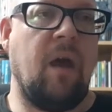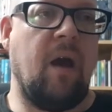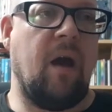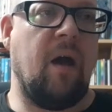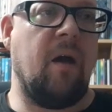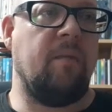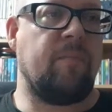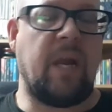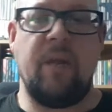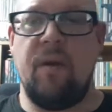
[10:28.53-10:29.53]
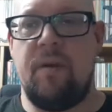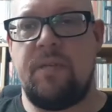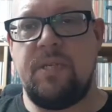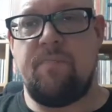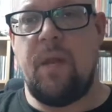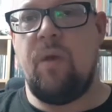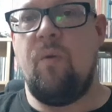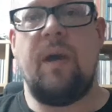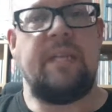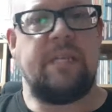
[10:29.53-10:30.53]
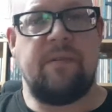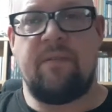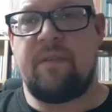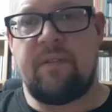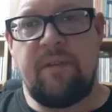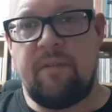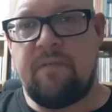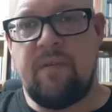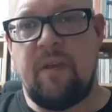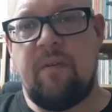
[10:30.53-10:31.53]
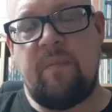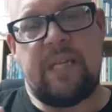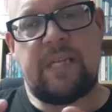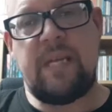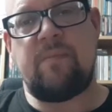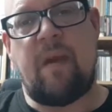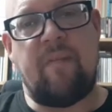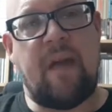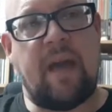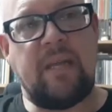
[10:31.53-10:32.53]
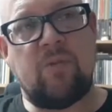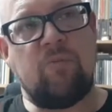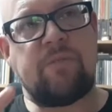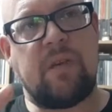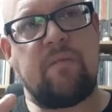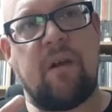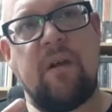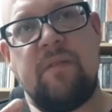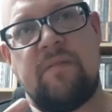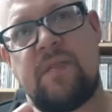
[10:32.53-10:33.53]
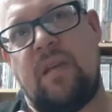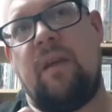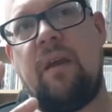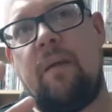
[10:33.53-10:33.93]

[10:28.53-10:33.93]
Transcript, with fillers: Uh, planet Earth is blue and there's nothing that you can do. And when he sings about that, he's also kind of thinking